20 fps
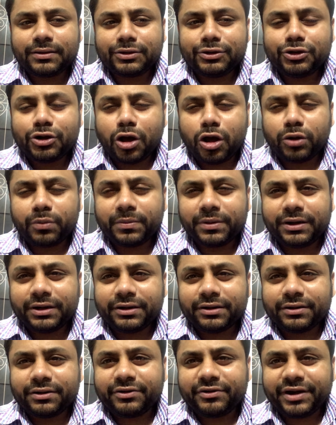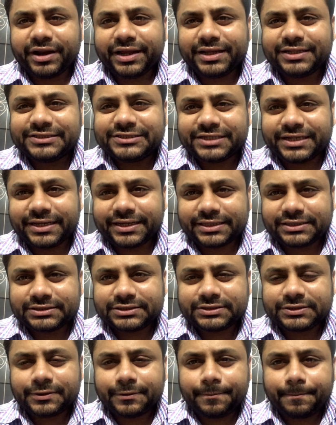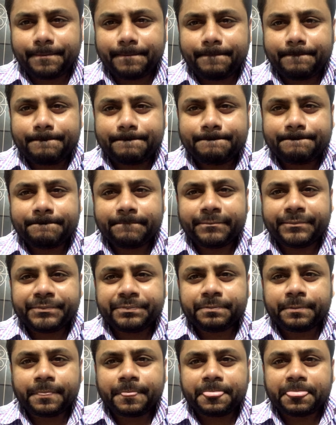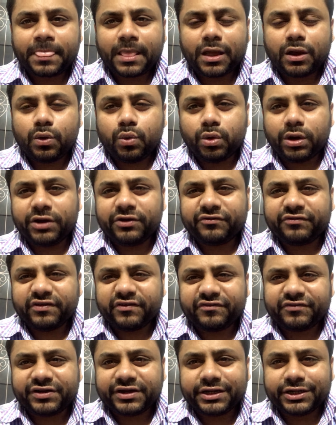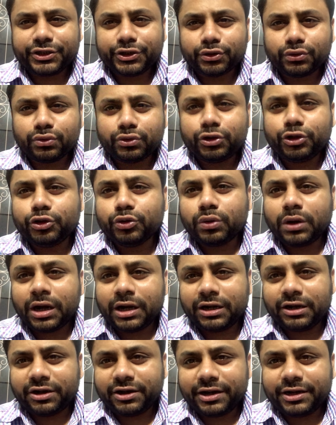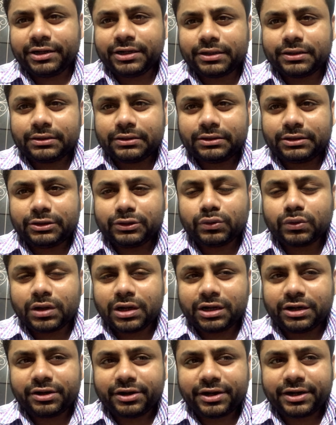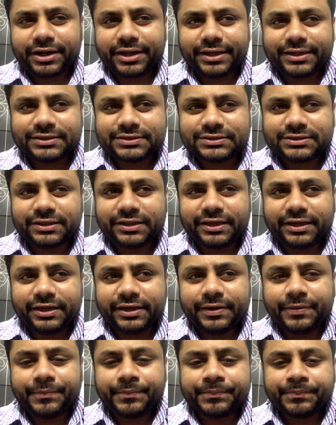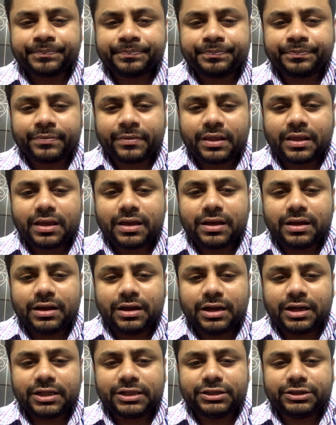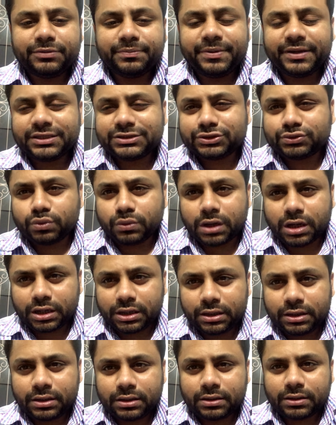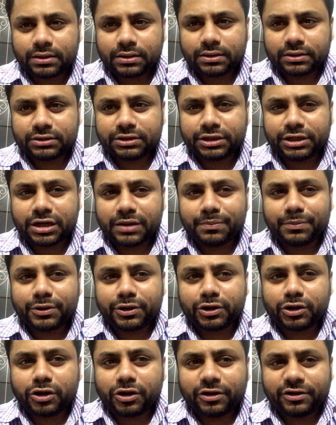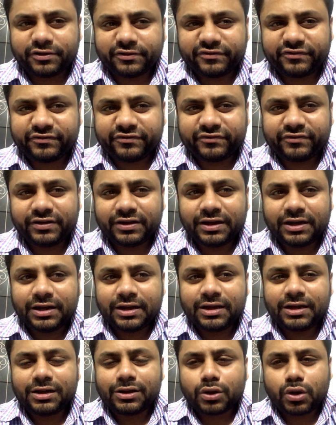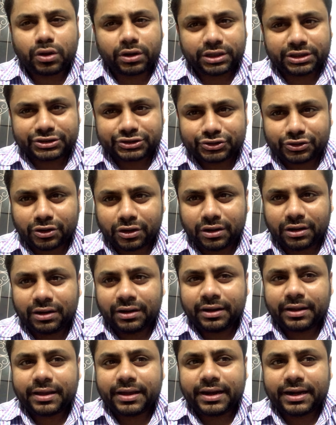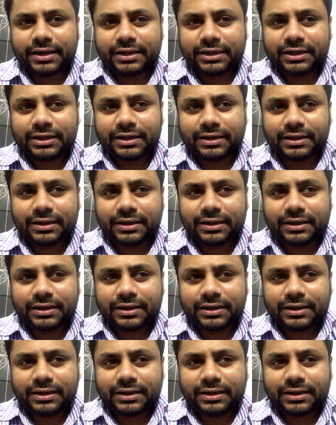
normal range is 150 to 200. 200 is the best one, the number of cholesterol, and